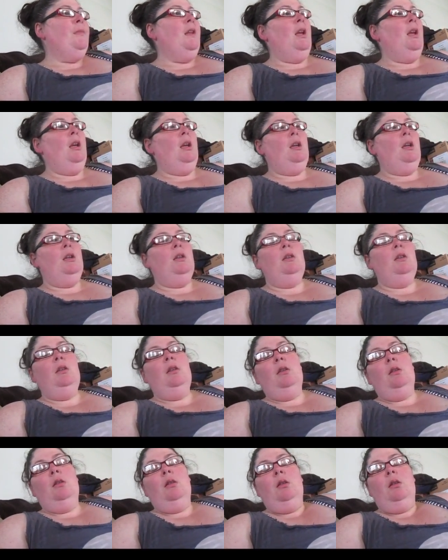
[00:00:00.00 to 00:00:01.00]

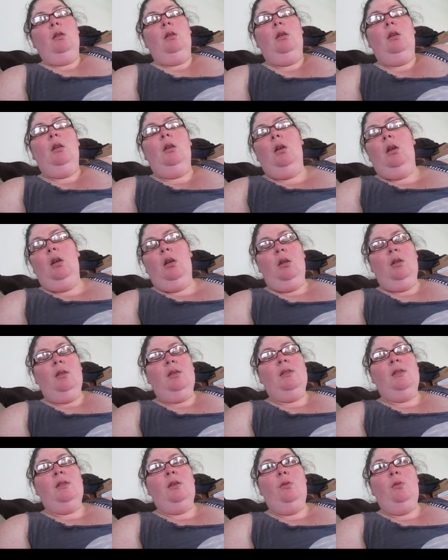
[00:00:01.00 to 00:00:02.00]
And
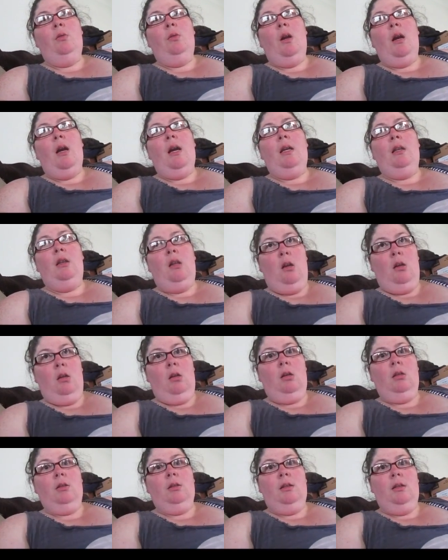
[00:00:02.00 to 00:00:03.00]
so I
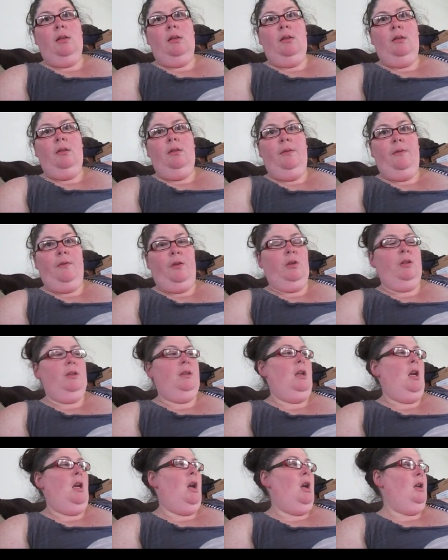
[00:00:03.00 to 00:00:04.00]
log on to the
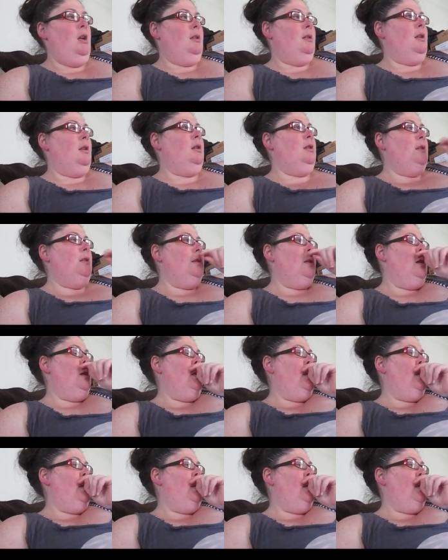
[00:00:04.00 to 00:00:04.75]
First Access.